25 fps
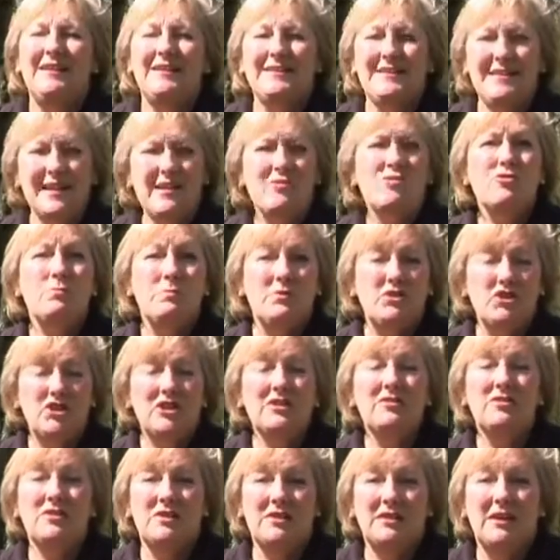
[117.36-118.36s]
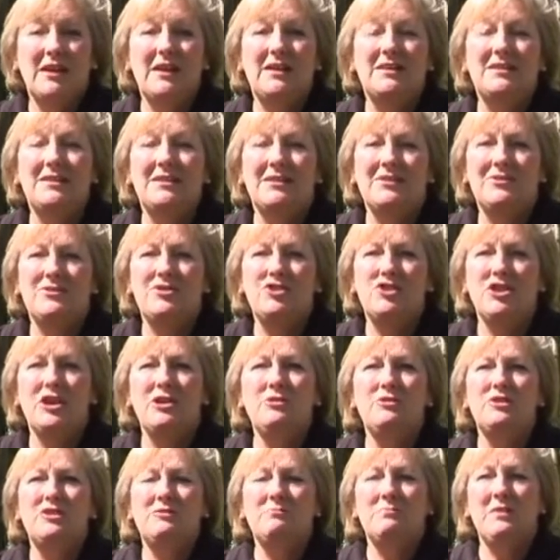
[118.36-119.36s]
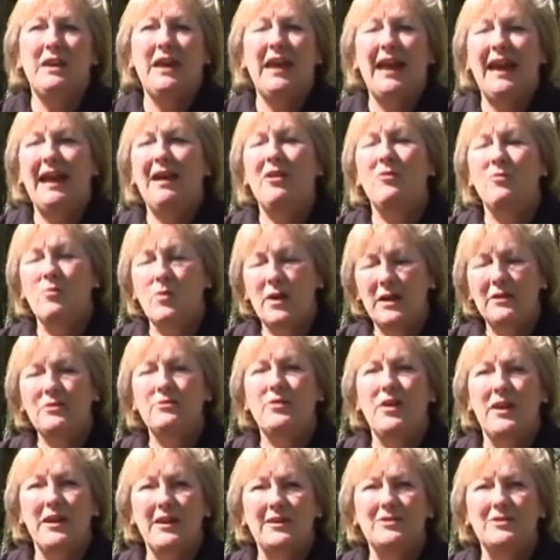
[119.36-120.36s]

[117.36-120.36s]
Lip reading: It's their opportunity to show to me how well they